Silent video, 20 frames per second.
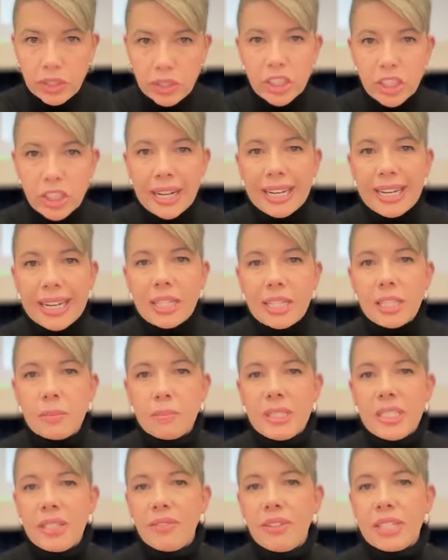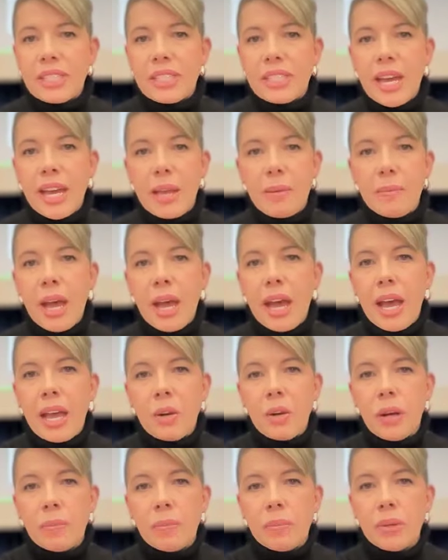check a specific time. I
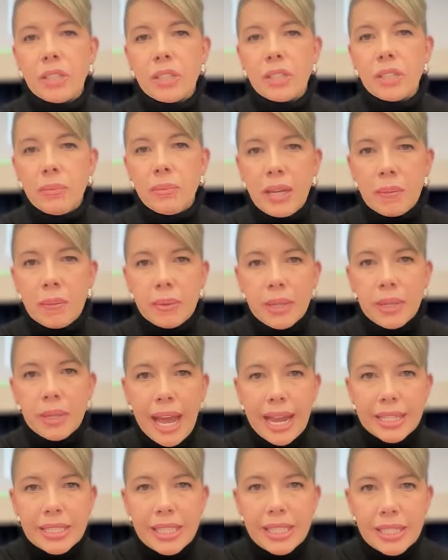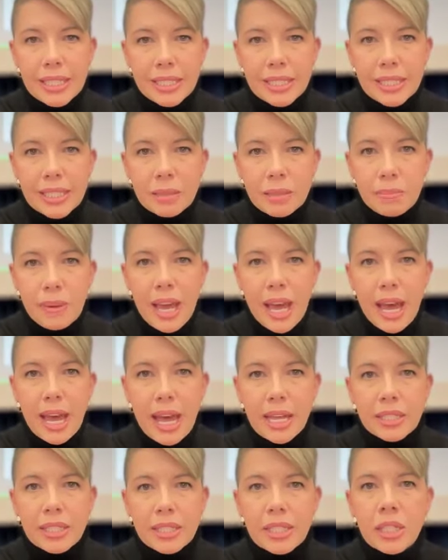don't want Brooke to be able to access this
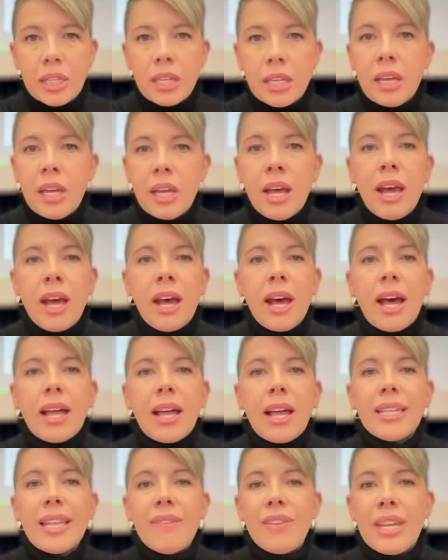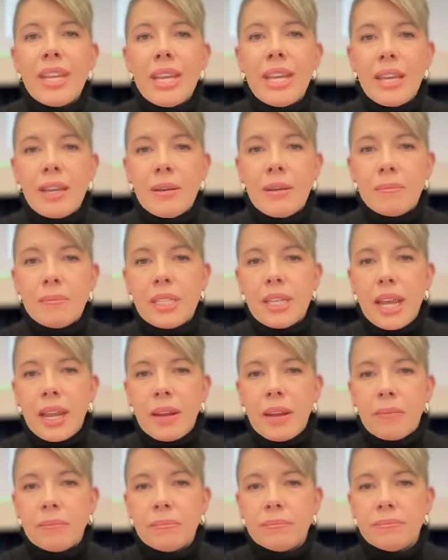past 11 a.m.
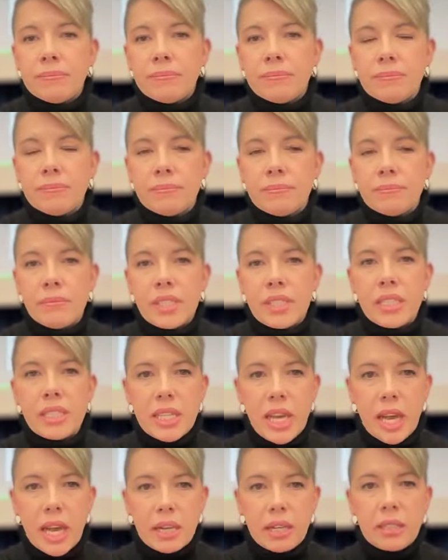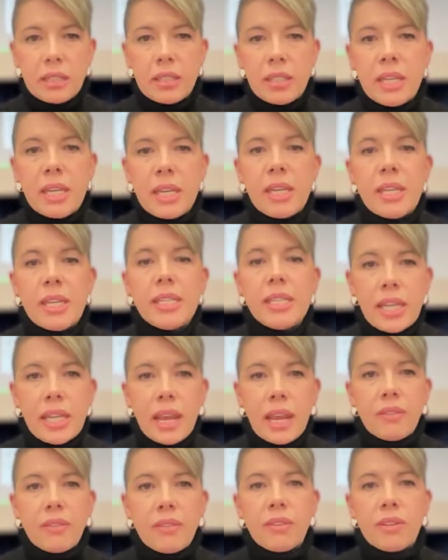today. Done.
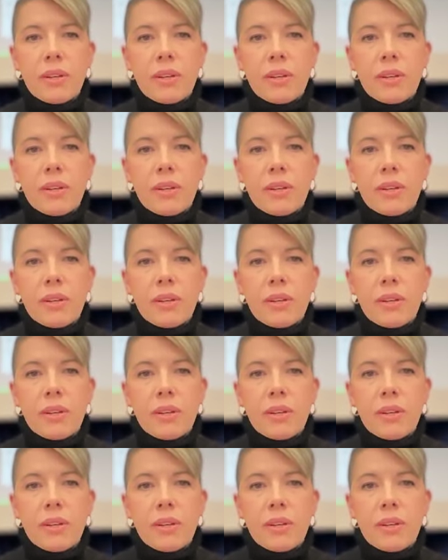Save.